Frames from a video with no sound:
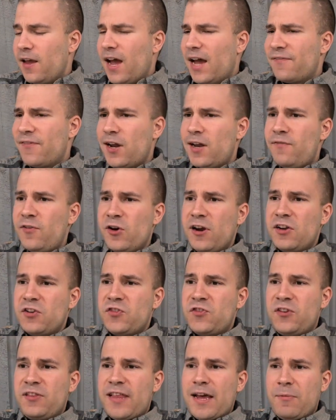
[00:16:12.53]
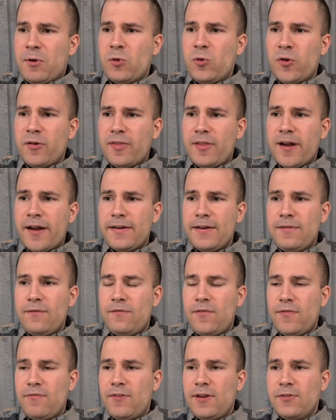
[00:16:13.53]
I find it very interesting that when you look at the
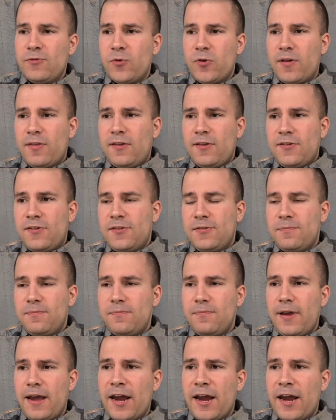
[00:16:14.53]
1950s, look at this